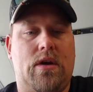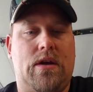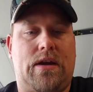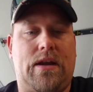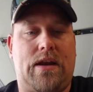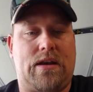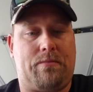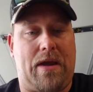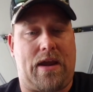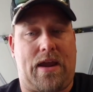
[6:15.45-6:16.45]
get into
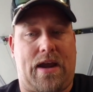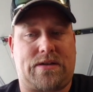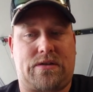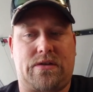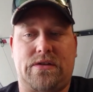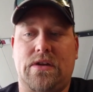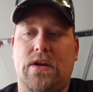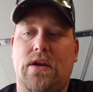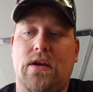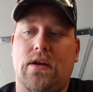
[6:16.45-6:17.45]
baitcasters.
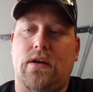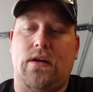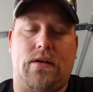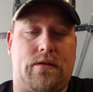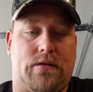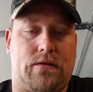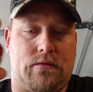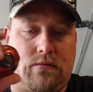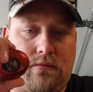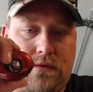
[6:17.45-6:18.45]

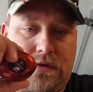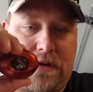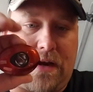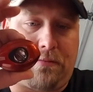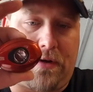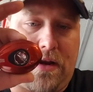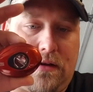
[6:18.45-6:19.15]
Side plate,